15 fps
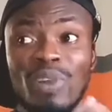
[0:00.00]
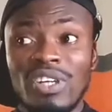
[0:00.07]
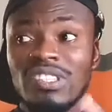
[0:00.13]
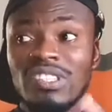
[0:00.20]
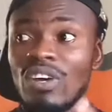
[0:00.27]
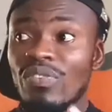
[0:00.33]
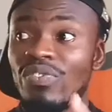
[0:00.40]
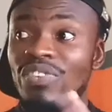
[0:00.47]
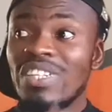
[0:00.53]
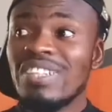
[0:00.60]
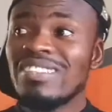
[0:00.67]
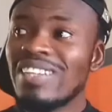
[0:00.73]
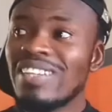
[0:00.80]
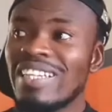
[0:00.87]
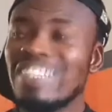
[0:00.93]
most of
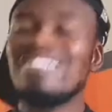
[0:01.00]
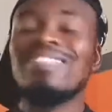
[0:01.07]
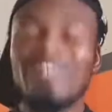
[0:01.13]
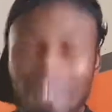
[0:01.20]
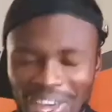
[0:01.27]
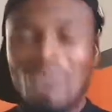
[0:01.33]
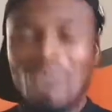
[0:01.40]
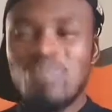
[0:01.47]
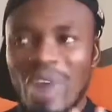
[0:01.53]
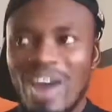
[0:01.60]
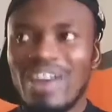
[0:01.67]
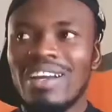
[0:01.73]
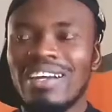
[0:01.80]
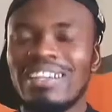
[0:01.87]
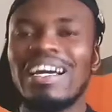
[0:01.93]
these ladies, they
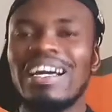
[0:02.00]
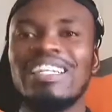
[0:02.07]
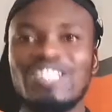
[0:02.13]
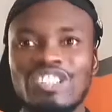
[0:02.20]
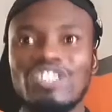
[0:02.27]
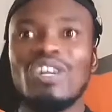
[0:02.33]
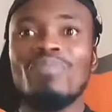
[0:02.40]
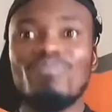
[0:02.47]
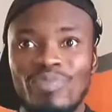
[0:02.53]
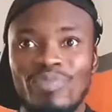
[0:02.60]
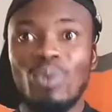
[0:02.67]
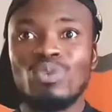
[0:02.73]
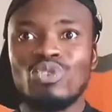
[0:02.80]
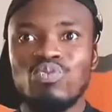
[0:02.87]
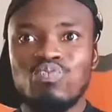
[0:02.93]
work and some
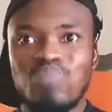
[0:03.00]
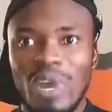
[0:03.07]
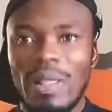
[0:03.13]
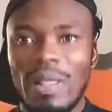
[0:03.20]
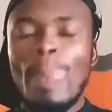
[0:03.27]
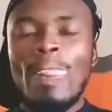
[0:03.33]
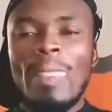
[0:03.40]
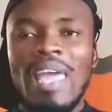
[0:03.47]
don't work.